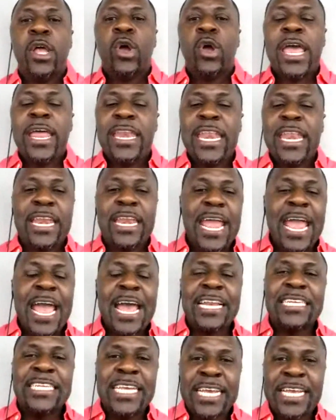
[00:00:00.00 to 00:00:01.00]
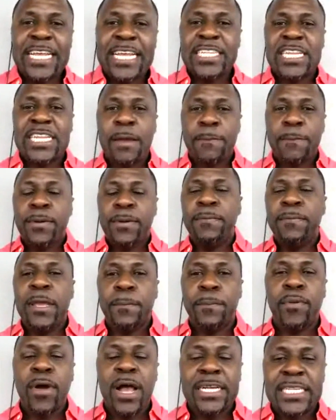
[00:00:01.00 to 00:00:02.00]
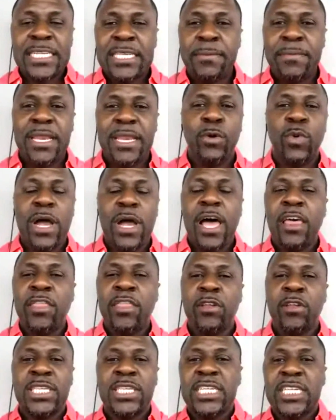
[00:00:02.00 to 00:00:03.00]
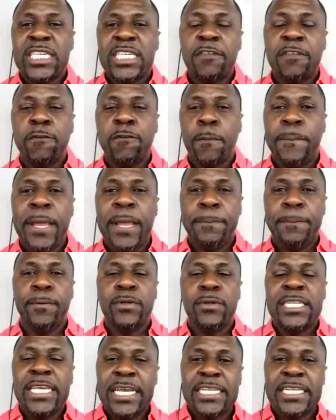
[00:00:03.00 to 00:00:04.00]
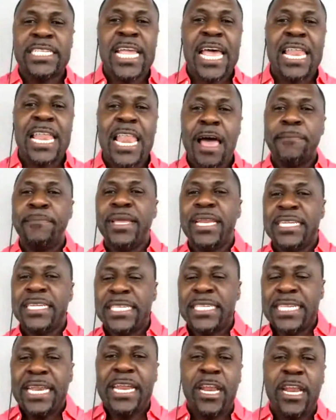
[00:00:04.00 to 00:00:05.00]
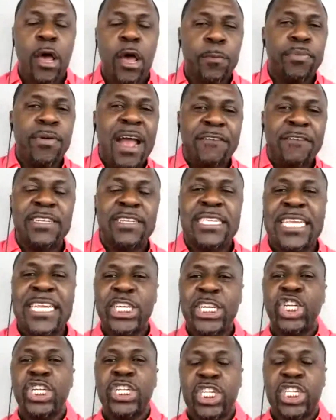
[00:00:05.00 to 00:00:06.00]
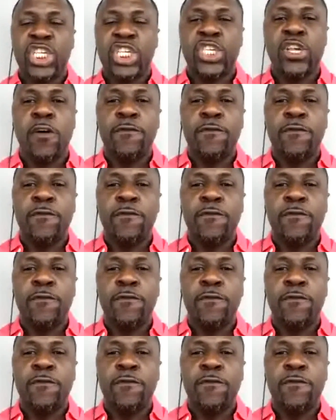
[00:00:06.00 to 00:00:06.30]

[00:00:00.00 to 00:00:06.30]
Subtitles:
And that they had tickets that put me in proximity with other successful people, tickets that allowed me to sit in on private sessions and so